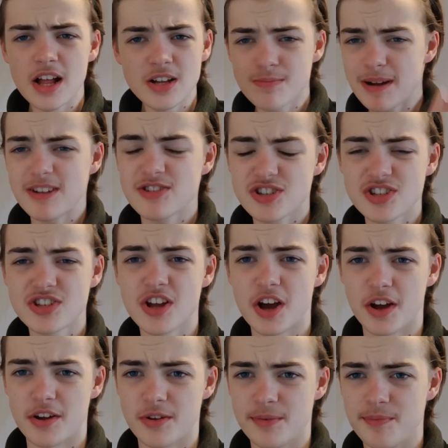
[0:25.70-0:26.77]
about
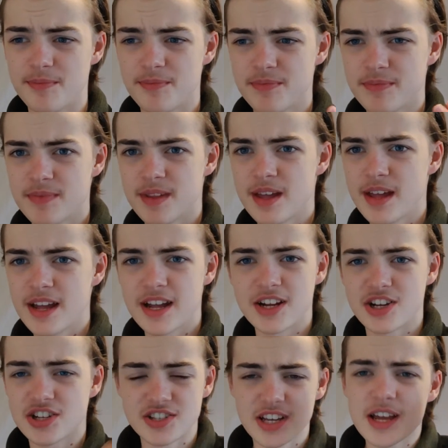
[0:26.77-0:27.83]
snow,
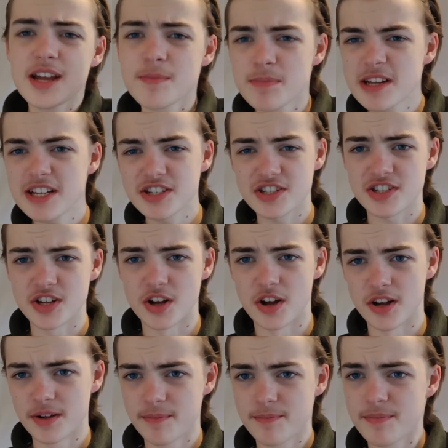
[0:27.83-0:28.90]
because it had been
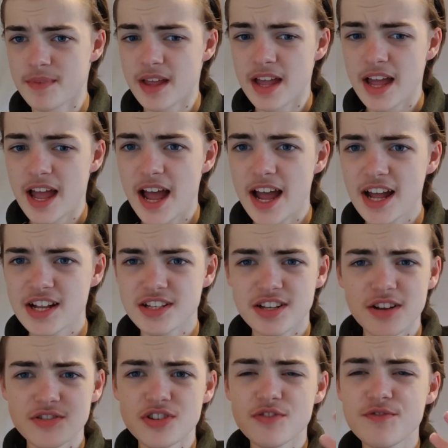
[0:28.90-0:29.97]
snowing. And
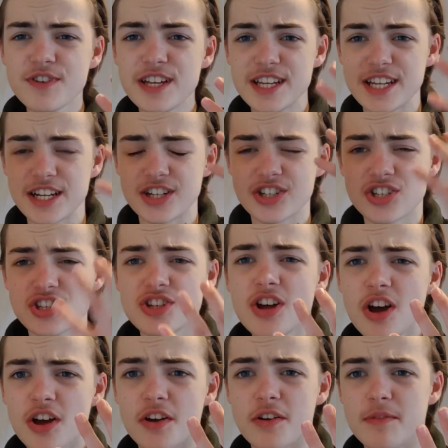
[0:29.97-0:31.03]
I was just thinking,
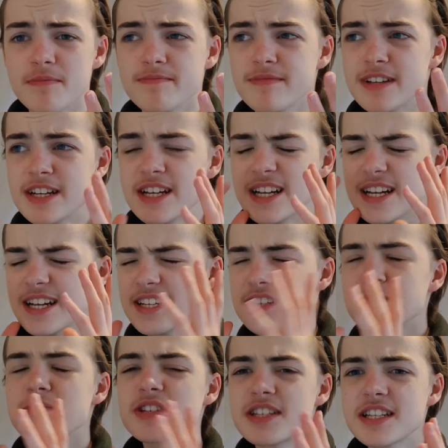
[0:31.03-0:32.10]
snow, it's
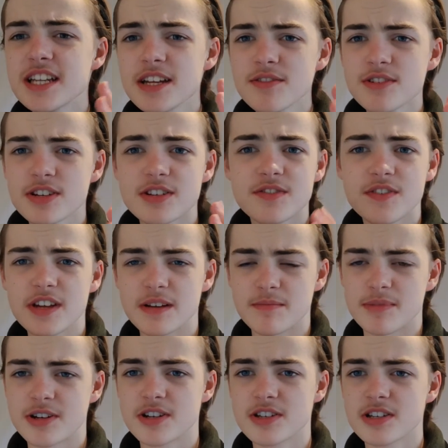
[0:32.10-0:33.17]
a mysterious thing
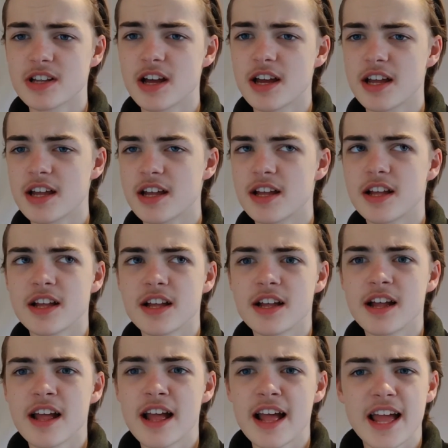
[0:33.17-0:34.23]
because, like,
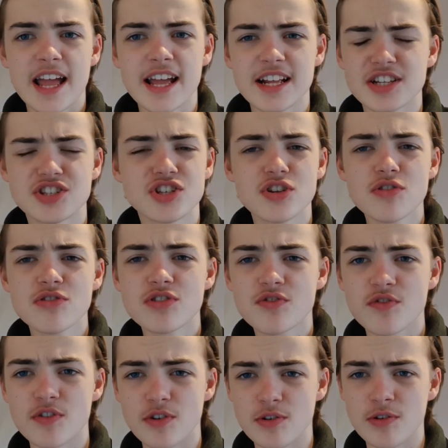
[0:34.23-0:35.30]
it's
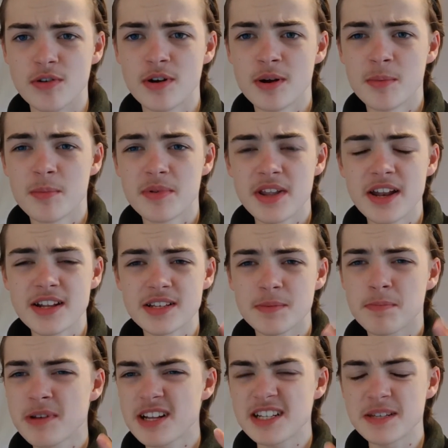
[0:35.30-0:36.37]
useful, but then it's a
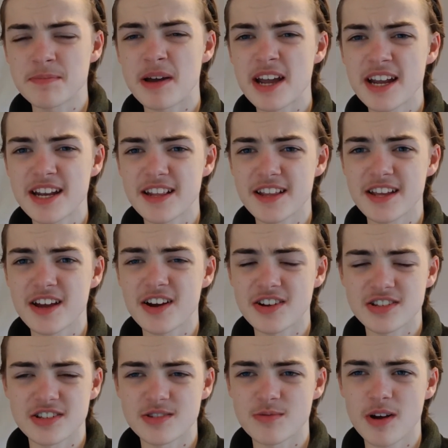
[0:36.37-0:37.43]
bloody pain in the
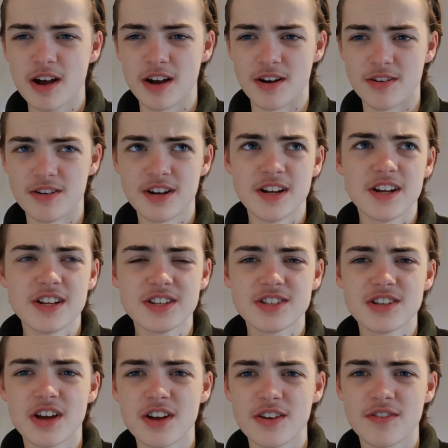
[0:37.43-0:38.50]
arse as well.
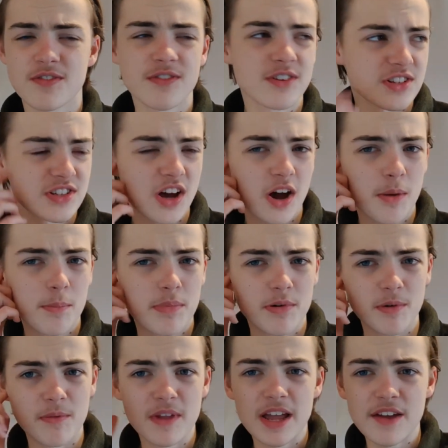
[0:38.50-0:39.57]
So, for
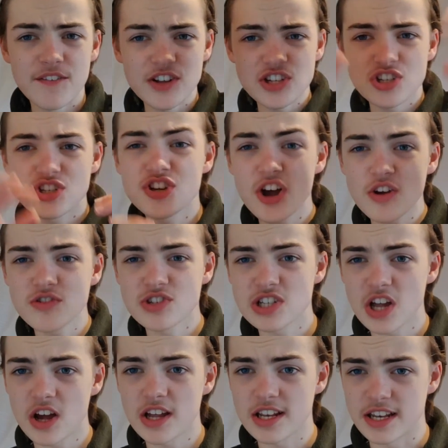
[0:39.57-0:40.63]
example, if it snows
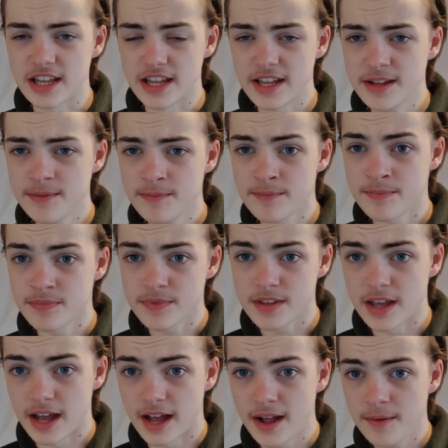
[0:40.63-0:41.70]
lightly,
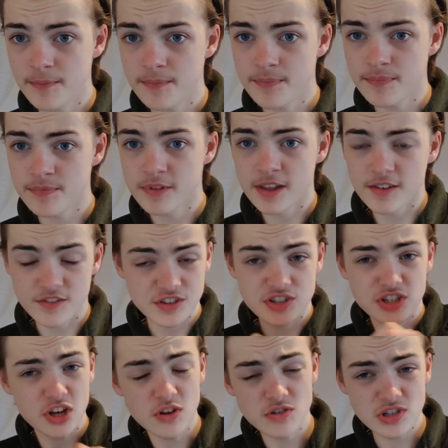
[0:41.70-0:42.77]
yeah, if it
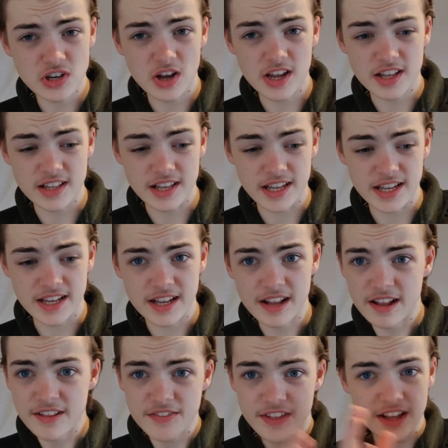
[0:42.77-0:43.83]
snows lightly,
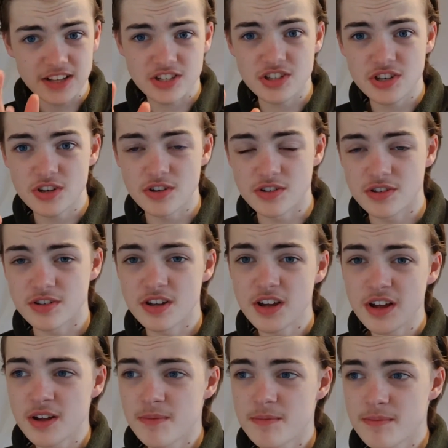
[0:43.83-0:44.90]
that's good.
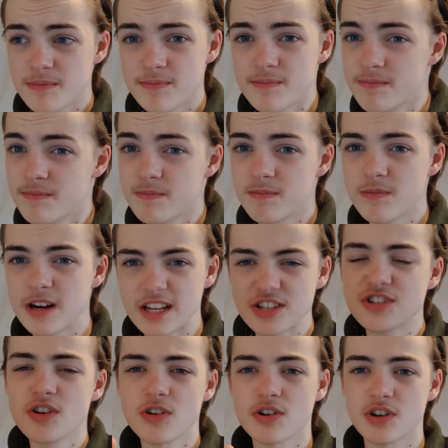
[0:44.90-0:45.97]
Well,
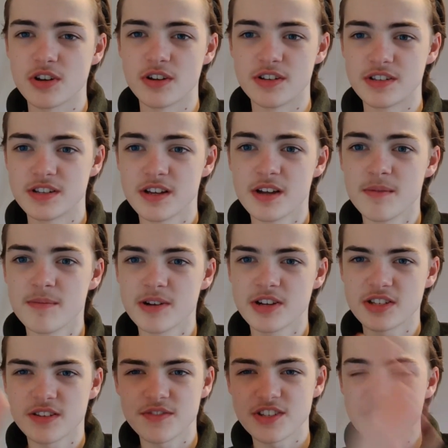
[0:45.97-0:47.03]
it's not good
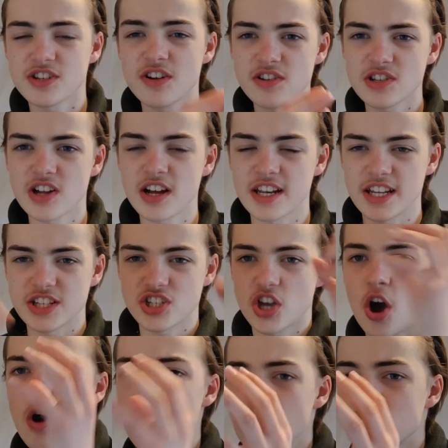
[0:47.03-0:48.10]
because if it snows lightly, it's
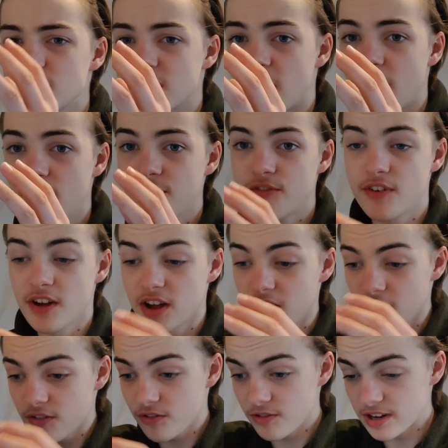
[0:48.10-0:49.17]
cold enough
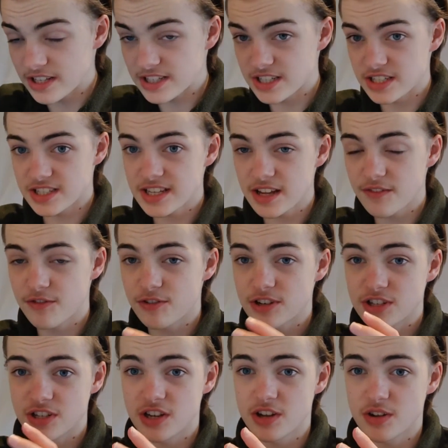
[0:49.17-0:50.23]
for it to for
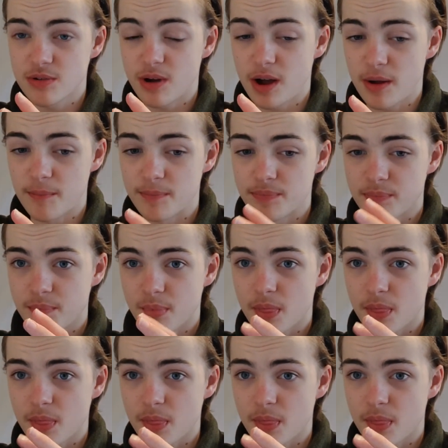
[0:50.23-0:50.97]
it to um